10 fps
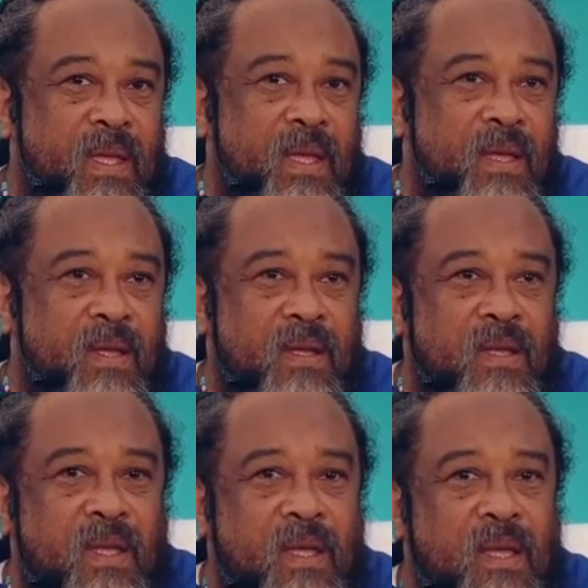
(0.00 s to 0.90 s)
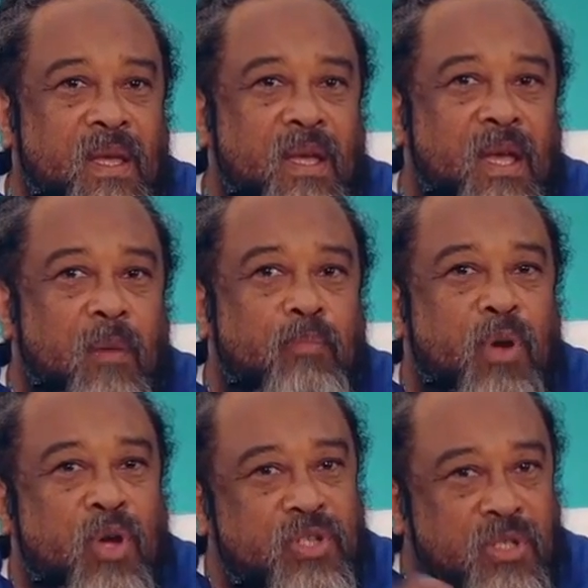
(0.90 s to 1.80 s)
a
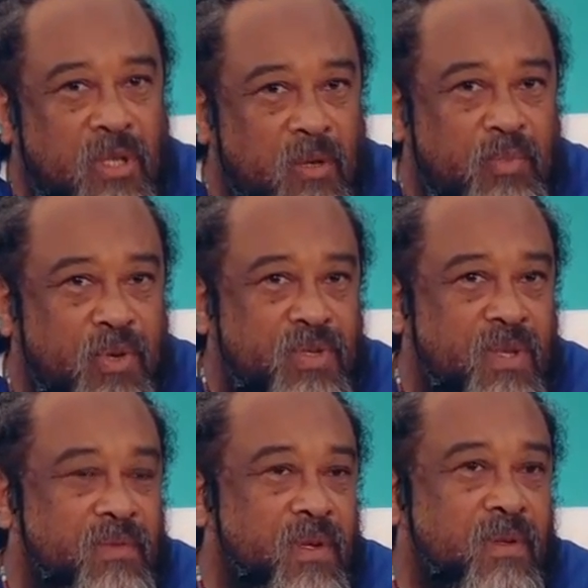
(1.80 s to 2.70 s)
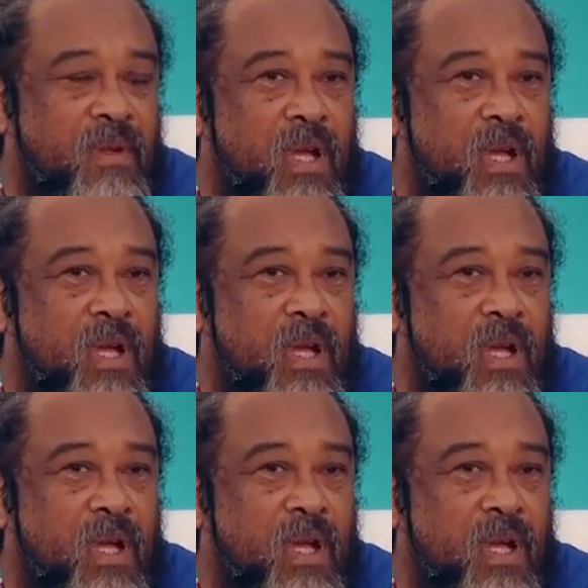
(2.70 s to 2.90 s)
personal perceiver,